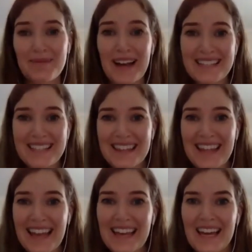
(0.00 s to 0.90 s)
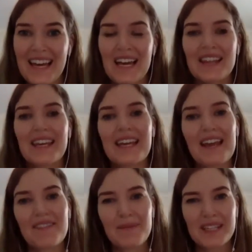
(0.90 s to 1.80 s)
rats and they they
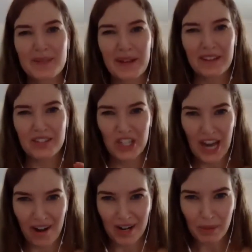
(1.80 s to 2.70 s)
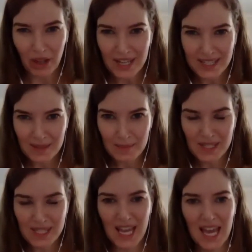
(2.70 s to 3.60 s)
gave them the smell of cherry
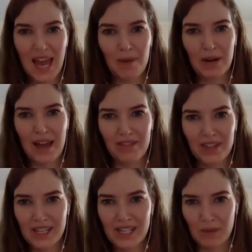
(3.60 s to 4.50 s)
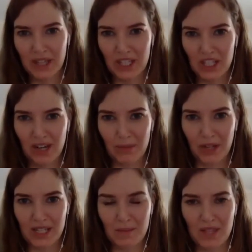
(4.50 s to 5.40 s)
blossoms. And whenever they smelt the cherry
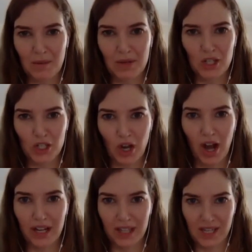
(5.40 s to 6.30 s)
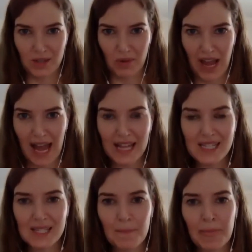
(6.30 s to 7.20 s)
blossoms, they would shock these
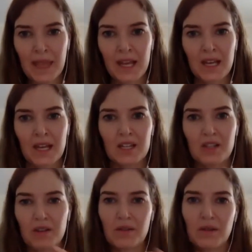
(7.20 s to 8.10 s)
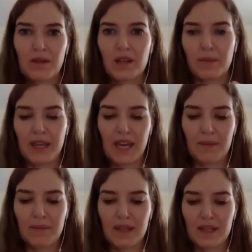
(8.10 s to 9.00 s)
rats. So there
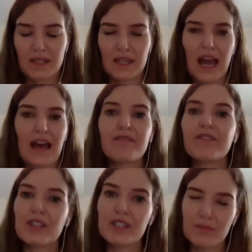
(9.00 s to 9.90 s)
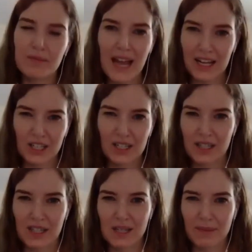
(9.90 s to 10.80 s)
became this adverse reaction to
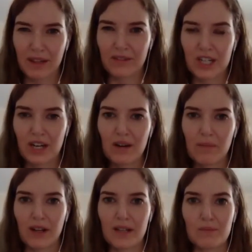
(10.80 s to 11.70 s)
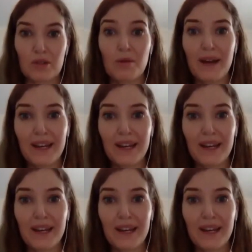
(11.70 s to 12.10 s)
the smell of cherry blossoms, quite